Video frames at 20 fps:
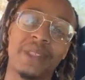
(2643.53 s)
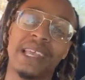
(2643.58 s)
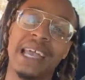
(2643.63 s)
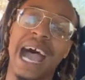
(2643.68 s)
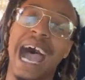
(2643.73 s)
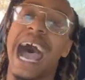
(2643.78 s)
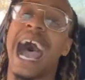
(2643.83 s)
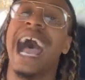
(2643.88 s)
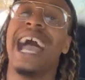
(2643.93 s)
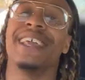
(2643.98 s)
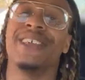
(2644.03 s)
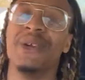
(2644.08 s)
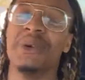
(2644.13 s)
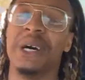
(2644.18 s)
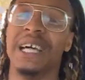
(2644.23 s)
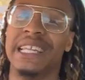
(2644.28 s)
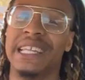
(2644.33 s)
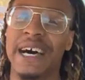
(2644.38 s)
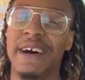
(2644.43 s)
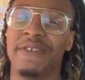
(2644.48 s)
How are you
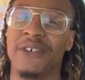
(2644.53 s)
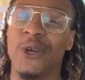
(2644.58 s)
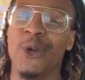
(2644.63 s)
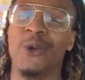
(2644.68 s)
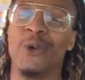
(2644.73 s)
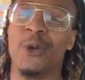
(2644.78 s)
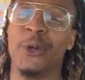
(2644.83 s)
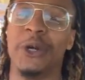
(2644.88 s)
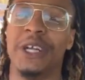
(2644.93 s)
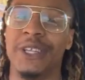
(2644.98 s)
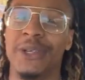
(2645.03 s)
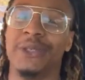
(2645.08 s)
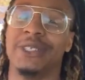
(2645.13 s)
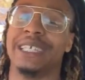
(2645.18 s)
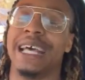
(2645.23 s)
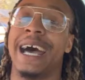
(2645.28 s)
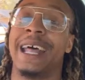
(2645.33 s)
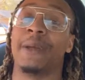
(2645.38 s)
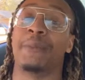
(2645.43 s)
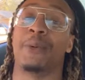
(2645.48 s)
a love guru and you
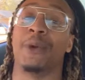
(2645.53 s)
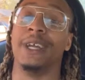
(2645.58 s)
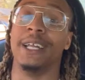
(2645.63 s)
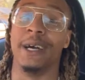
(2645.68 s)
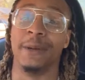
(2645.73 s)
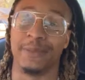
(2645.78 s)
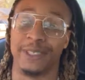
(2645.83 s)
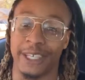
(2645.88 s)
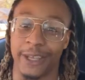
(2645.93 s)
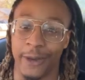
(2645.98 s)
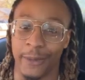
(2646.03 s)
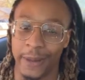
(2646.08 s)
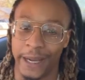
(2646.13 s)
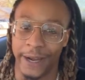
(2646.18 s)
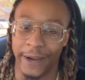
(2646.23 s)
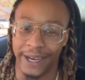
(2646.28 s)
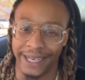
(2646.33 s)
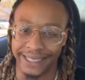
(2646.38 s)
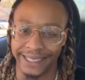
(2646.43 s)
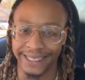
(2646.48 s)
signing prenups in your
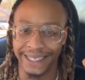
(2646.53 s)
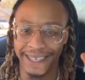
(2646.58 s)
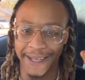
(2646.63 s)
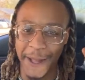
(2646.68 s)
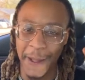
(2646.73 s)
marriage?